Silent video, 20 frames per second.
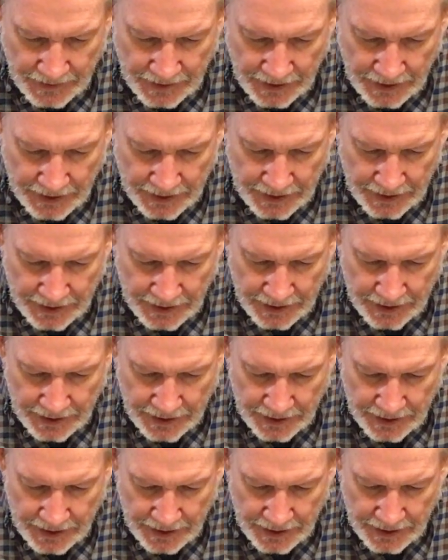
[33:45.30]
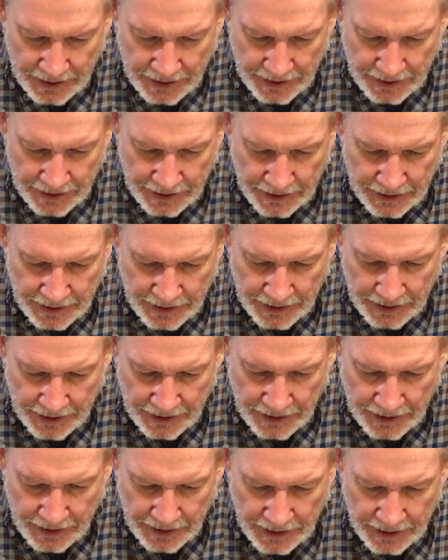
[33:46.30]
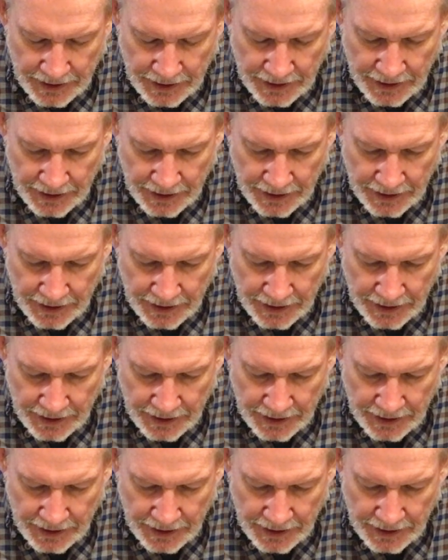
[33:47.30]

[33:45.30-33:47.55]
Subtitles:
[no speech]